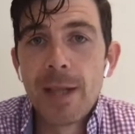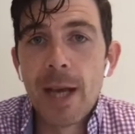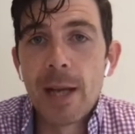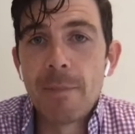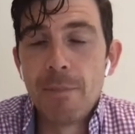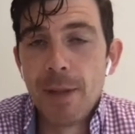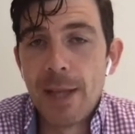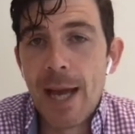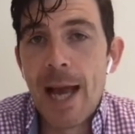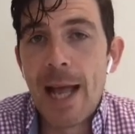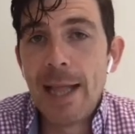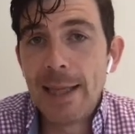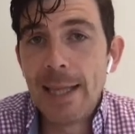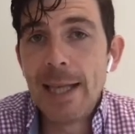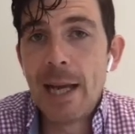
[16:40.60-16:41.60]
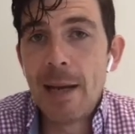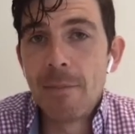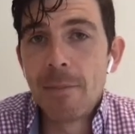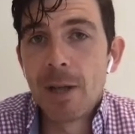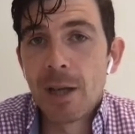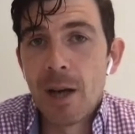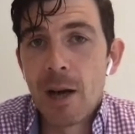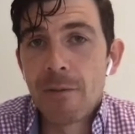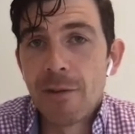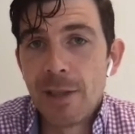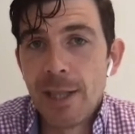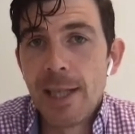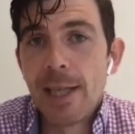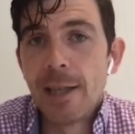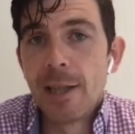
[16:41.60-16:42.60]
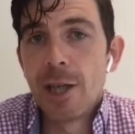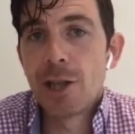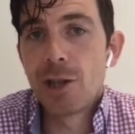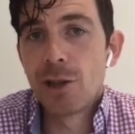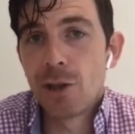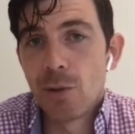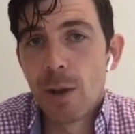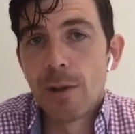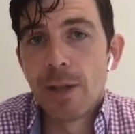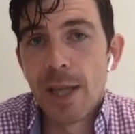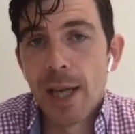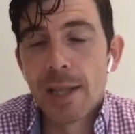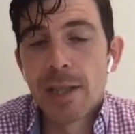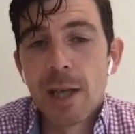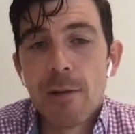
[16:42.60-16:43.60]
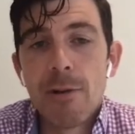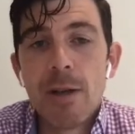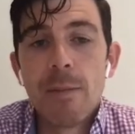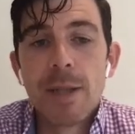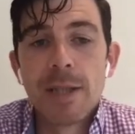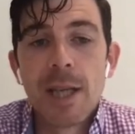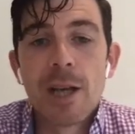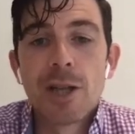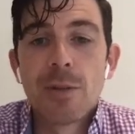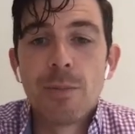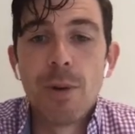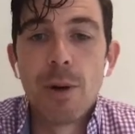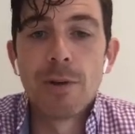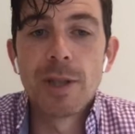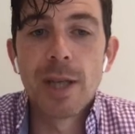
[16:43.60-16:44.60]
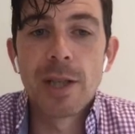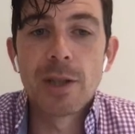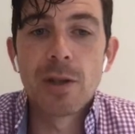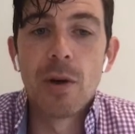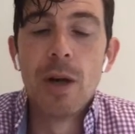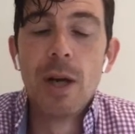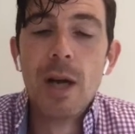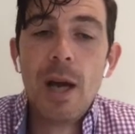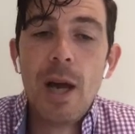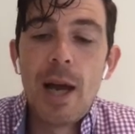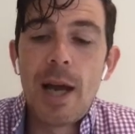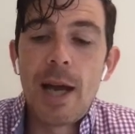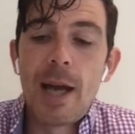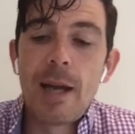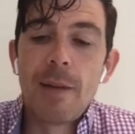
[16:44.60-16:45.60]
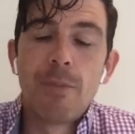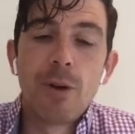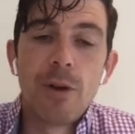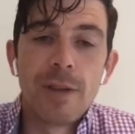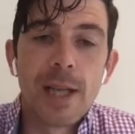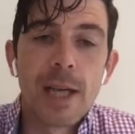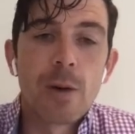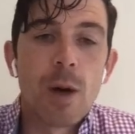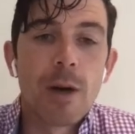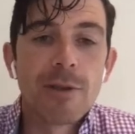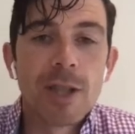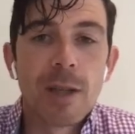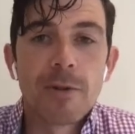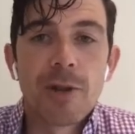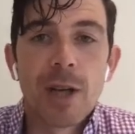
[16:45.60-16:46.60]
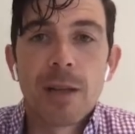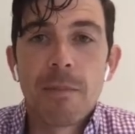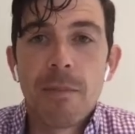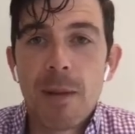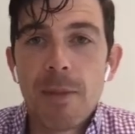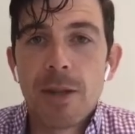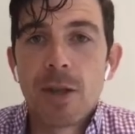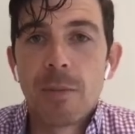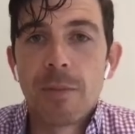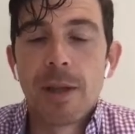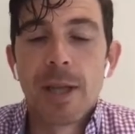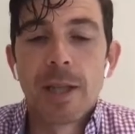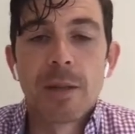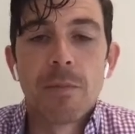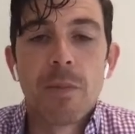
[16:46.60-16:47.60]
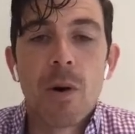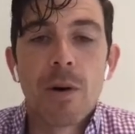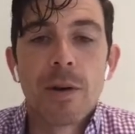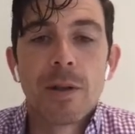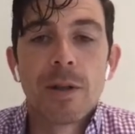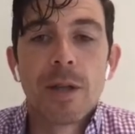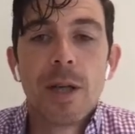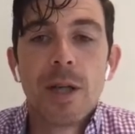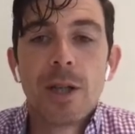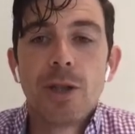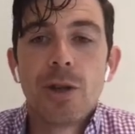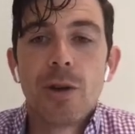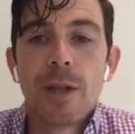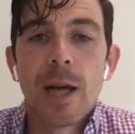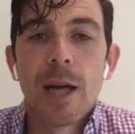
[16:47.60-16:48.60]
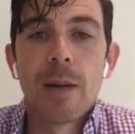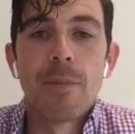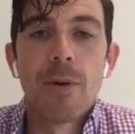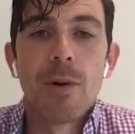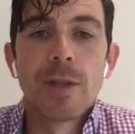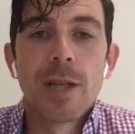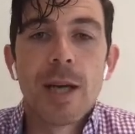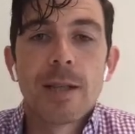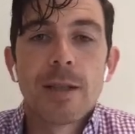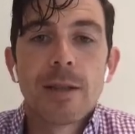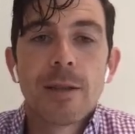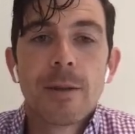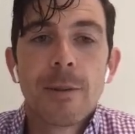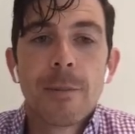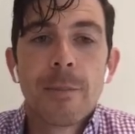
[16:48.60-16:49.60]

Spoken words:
that the healthy limb can often decondition throughout the ACL rehabilitation process. So improving that quadriceps strength may be something that's important during that process.